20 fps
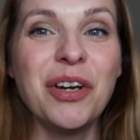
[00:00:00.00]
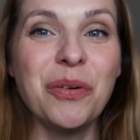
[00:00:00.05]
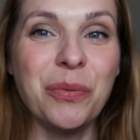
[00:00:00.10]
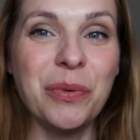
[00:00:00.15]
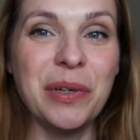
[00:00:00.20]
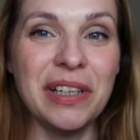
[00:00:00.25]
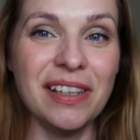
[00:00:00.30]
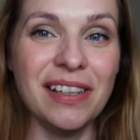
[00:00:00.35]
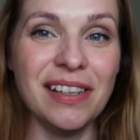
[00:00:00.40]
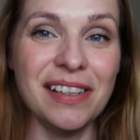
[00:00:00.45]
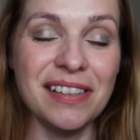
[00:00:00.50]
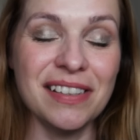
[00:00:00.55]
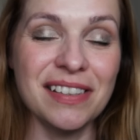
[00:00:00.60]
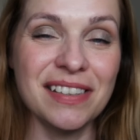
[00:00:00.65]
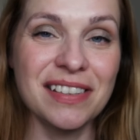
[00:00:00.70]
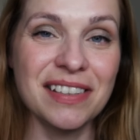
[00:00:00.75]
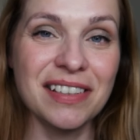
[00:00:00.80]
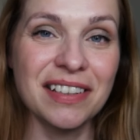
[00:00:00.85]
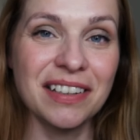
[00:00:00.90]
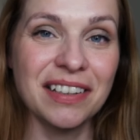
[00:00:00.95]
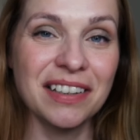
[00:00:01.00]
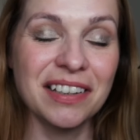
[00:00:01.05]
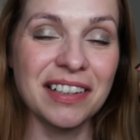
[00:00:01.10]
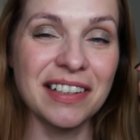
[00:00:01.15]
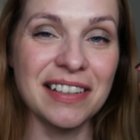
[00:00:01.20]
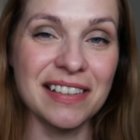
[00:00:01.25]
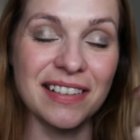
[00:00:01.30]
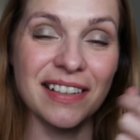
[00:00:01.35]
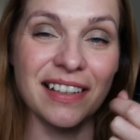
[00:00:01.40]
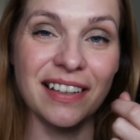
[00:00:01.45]
with these
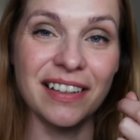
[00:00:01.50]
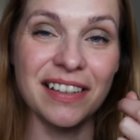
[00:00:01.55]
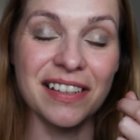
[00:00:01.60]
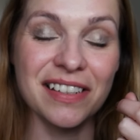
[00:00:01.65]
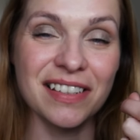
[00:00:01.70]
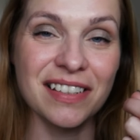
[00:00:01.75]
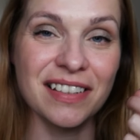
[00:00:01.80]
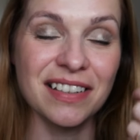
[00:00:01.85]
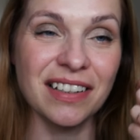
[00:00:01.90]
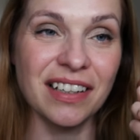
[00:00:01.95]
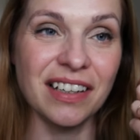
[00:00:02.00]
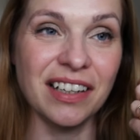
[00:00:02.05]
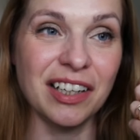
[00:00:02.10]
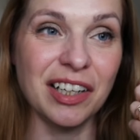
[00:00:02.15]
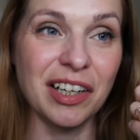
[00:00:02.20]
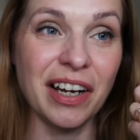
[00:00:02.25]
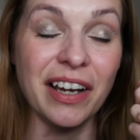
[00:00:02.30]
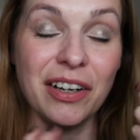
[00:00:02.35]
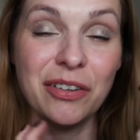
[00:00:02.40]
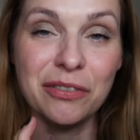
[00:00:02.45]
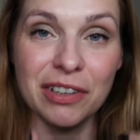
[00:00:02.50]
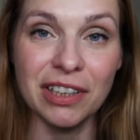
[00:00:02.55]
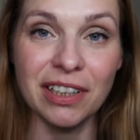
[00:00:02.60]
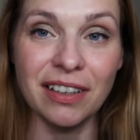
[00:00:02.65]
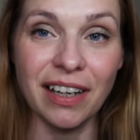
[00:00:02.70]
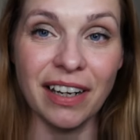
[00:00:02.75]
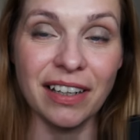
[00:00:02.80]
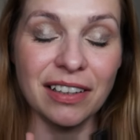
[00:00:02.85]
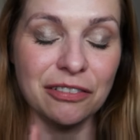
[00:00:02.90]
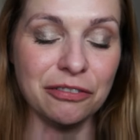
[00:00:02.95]
concealers. I really
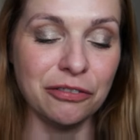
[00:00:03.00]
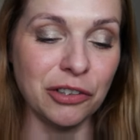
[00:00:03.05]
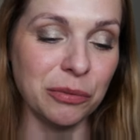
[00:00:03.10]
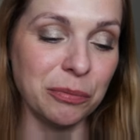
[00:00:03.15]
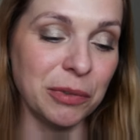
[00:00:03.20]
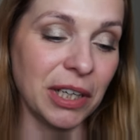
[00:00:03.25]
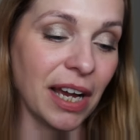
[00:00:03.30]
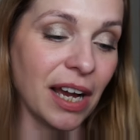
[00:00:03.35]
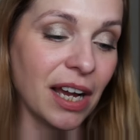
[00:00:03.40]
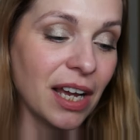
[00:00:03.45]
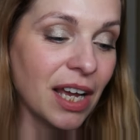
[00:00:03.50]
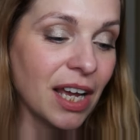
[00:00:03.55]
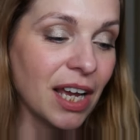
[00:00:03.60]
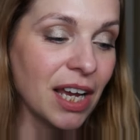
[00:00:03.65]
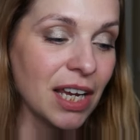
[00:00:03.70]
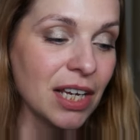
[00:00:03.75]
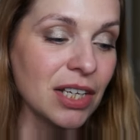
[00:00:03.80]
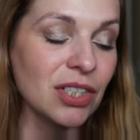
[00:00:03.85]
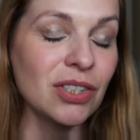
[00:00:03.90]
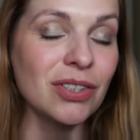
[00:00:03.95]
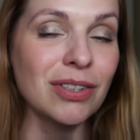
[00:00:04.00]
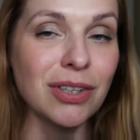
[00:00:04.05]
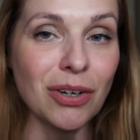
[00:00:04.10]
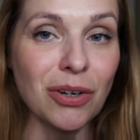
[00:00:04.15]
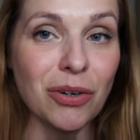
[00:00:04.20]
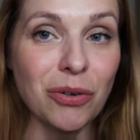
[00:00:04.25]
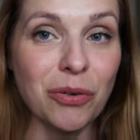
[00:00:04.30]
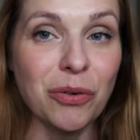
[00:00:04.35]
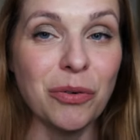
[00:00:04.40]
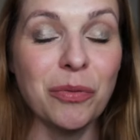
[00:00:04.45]
like the formula.
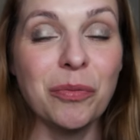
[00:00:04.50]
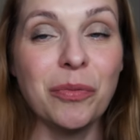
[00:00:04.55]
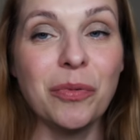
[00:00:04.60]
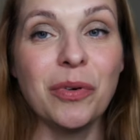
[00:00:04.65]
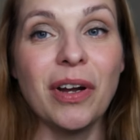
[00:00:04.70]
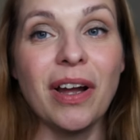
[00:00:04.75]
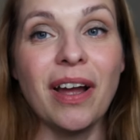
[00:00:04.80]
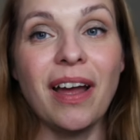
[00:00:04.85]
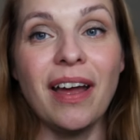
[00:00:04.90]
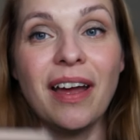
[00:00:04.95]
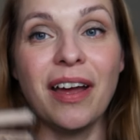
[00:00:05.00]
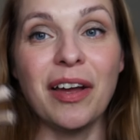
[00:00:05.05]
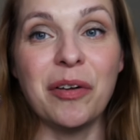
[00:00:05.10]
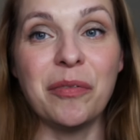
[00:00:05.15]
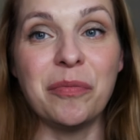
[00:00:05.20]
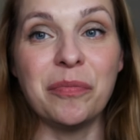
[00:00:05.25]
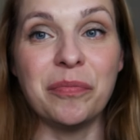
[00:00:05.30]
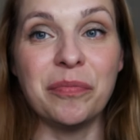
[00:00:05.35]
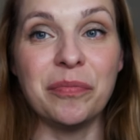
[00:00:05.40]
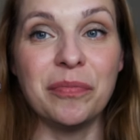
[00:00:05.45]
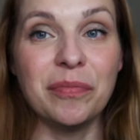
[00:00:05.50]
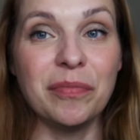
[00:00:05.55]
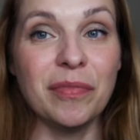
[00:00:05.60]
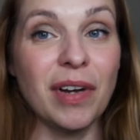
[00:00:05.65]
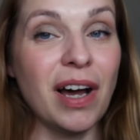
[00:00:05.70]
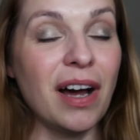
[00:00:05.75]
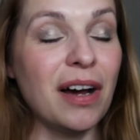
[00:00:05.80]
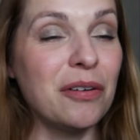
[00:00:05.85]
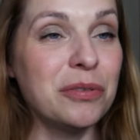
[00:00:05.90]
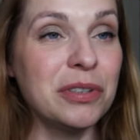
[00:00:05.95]
So
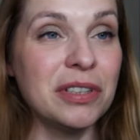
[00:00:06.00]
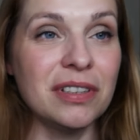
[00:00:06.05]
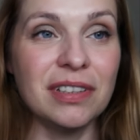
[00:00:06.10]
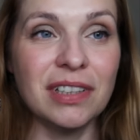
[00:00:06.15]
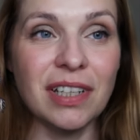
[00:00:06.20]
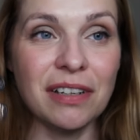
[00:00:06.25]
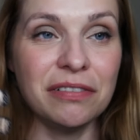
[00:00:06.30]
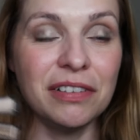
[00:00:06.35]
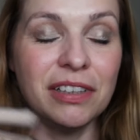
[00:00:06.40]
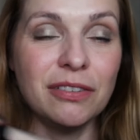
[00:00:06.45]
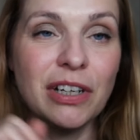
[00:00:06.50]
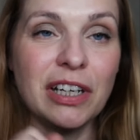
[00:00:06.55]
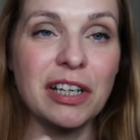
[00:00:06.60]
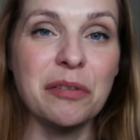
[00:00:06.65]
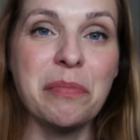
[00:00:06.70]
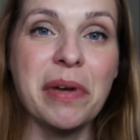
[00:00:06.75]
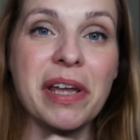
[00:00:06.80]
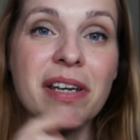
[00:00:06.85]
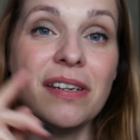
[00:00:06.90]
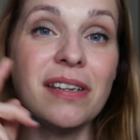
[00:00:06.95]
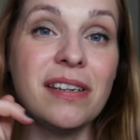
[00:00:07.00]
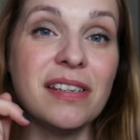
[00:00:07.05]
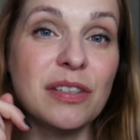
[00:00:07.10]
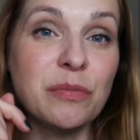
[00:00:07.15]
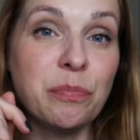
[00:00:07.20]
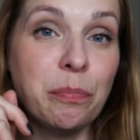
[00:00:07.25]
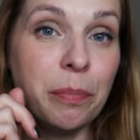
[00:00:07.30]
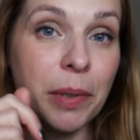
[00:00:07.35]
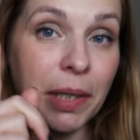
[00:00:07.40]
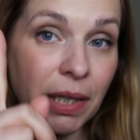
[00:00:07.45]
I would definitely recommend these,
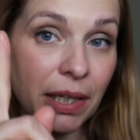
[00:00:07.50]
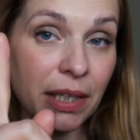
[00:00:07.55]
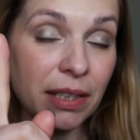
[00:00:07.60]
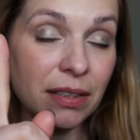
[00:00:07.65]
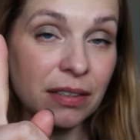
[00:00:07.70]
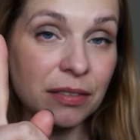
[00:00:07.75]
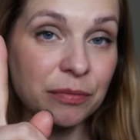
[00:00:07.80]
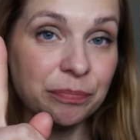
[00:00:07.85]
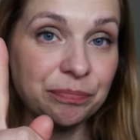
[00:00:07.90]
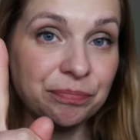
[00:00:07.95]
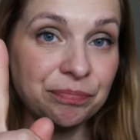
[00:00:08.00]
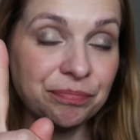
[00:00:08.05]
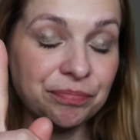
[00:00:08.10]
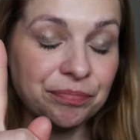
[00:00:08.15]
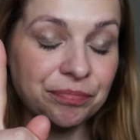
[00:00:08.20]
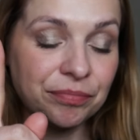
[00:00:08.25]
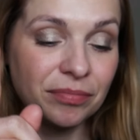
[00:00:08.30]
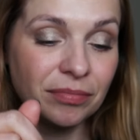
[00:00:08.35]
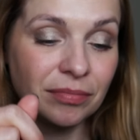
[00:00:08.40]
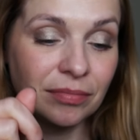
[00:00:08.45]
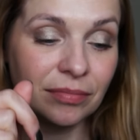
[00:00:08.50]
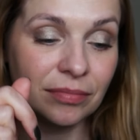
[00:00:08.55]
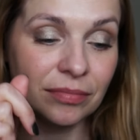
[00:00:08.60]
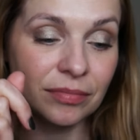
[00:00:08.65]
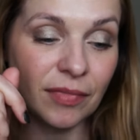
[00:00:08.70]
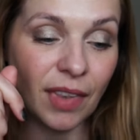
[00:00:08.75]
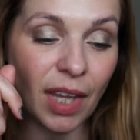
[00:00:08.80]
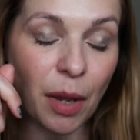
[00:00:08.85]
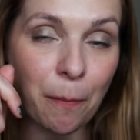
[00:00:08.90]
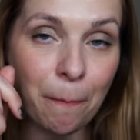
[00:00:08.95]
but
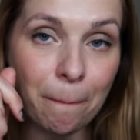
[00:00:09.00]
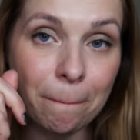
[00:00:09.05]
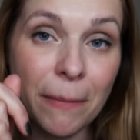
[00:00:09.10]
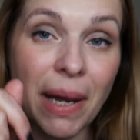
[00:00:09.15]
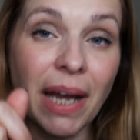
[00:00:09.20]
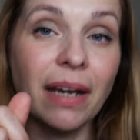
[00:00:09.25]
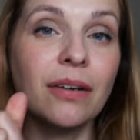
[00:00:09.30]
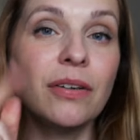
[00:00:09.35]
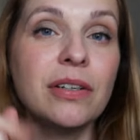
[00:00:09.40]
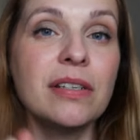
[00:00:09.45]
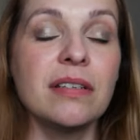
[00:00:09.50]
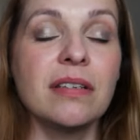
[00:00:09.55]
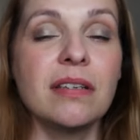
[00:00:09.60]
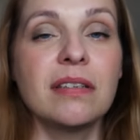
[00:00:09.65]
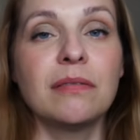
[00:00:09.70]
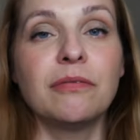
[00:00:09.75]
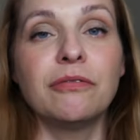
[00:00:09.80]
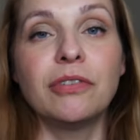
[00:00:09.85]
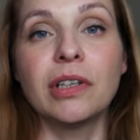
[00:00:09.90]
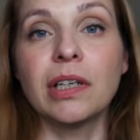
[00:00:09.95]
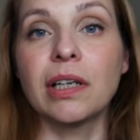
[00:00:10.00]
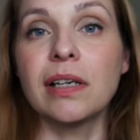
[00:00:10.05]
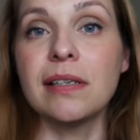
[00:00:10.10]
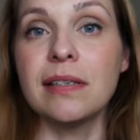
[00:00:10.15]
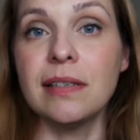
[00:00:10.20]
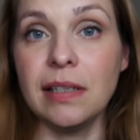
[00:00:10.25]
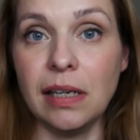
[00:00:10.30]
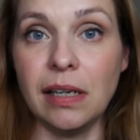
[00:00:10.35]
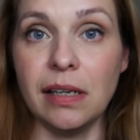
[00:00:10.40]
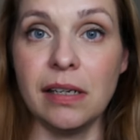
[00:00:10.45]
my criticism for the
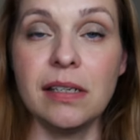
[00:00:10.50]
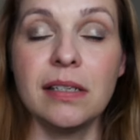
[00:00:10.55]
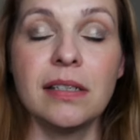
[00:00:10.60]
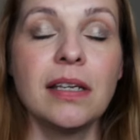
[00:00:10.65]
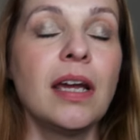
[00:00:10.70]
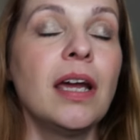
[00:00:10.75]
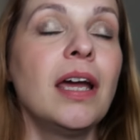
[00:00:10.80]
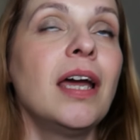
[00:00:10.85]
concealers